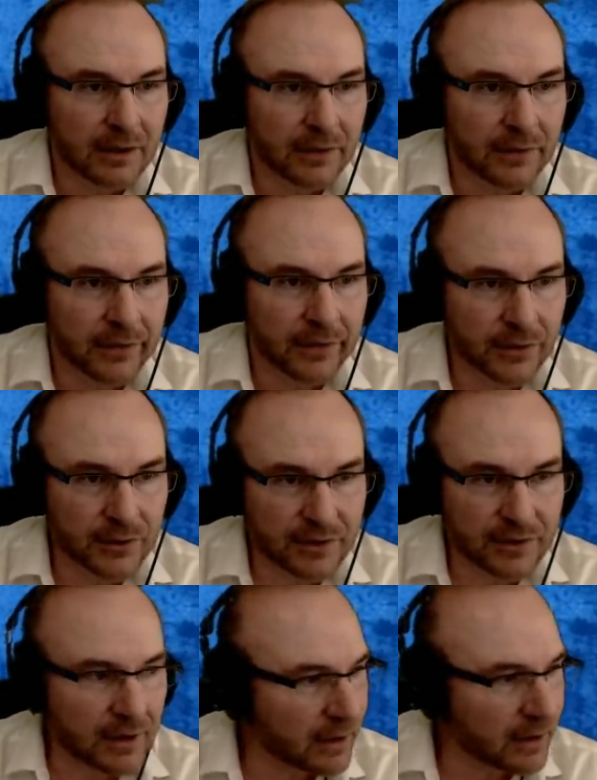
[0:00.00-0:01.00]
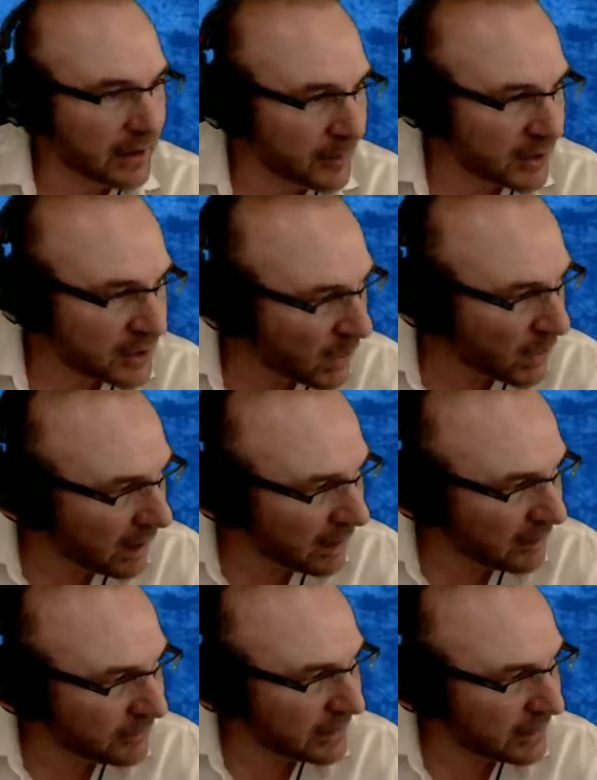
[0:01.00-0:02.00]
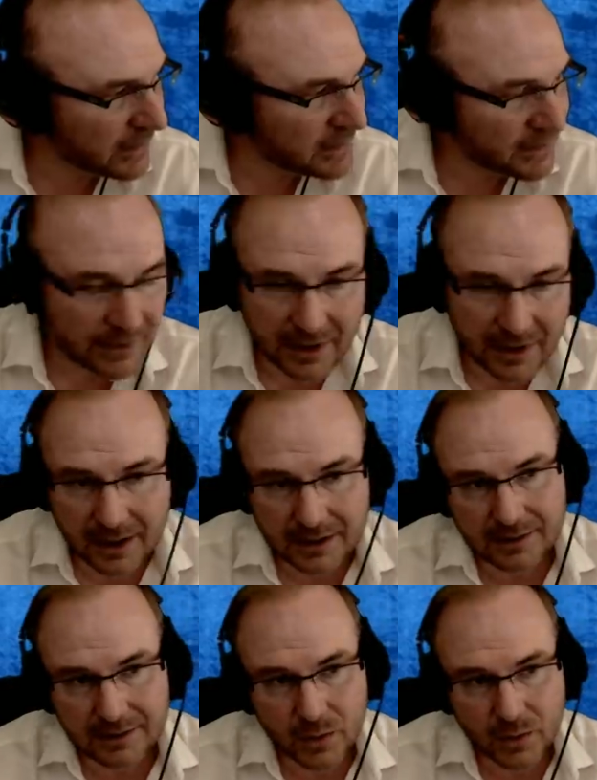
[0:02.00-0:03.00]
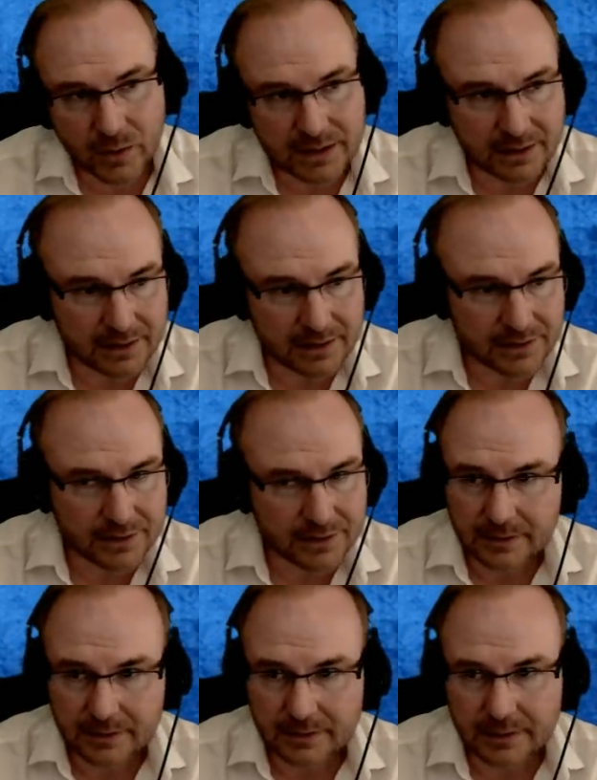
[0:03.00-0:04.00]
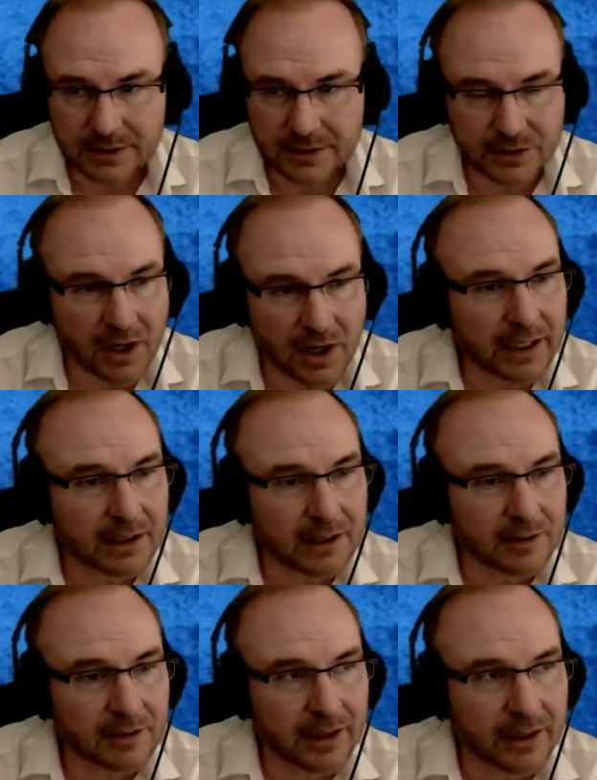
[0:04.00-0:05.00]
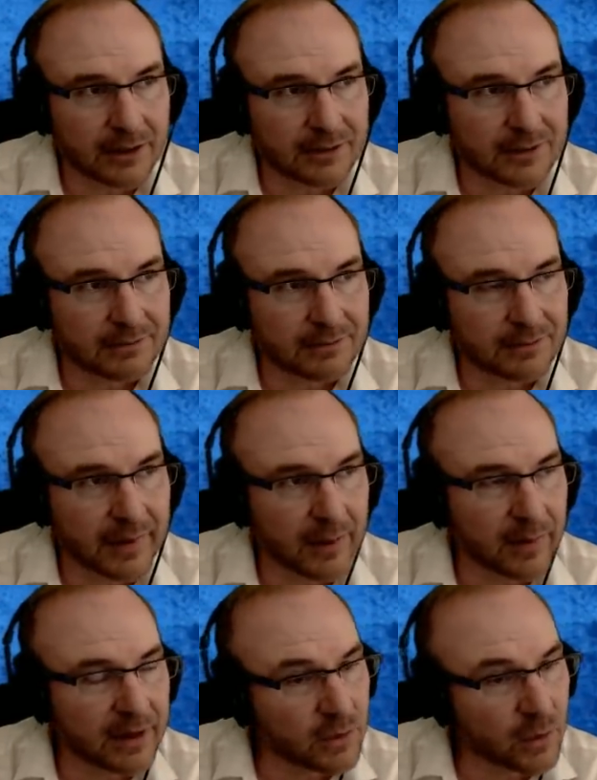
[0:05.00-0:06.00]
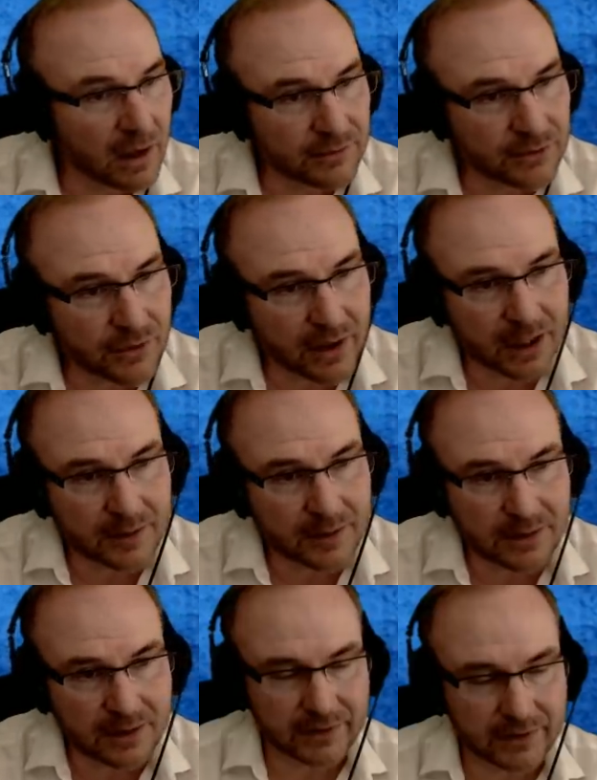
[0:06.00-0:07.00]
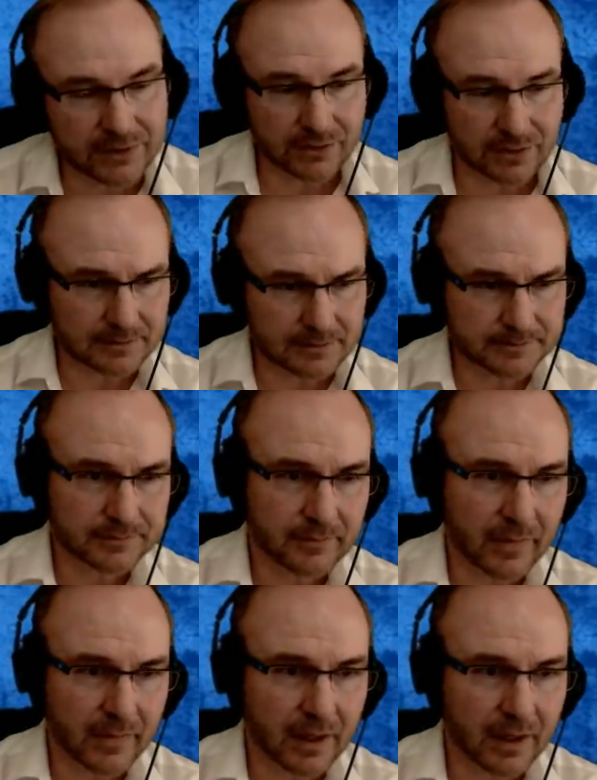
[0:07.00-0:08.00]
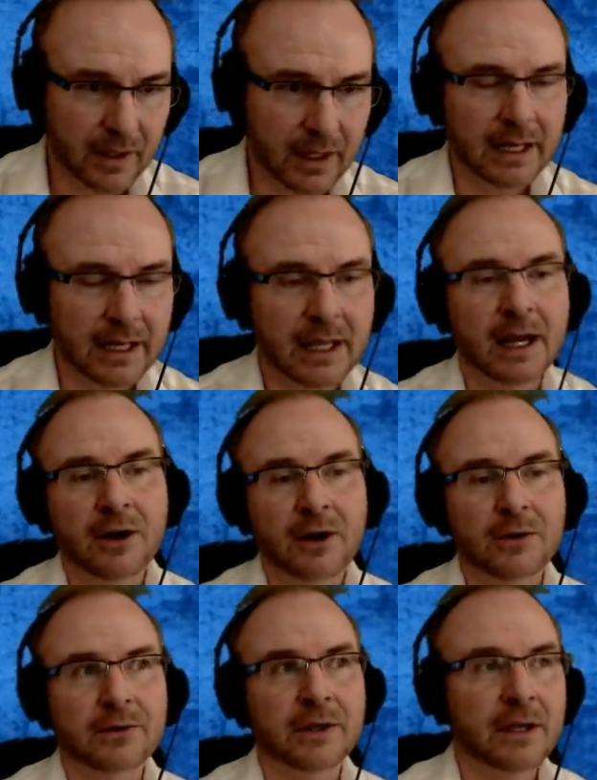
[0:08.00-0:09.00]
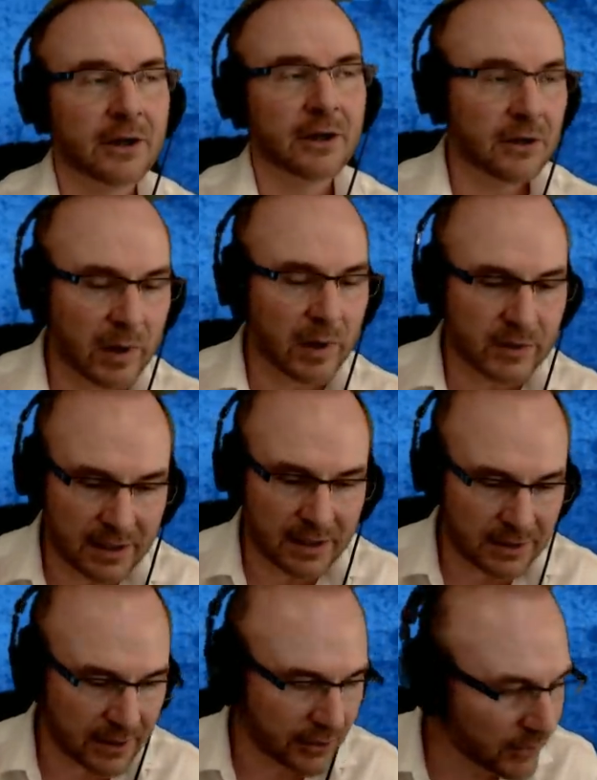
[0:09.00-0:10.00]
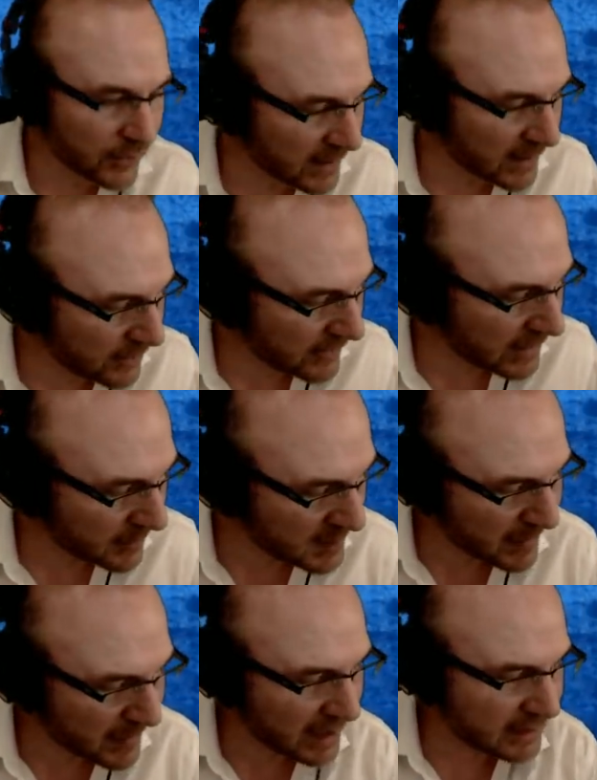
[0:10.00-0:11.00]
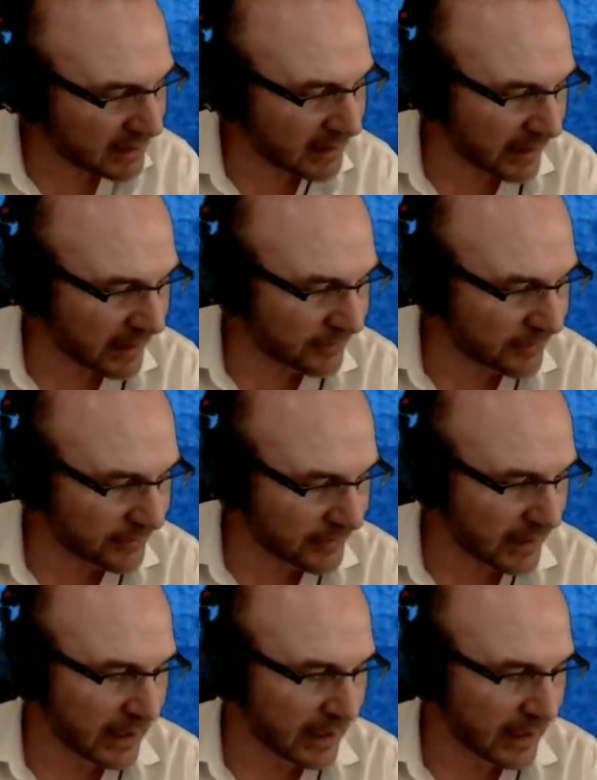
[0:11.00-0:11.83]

The use of the number twelve is not a coincidence. It's talking about maybe the twelve tribes of Israel and how the young girl represents the new Israel that comes back to life,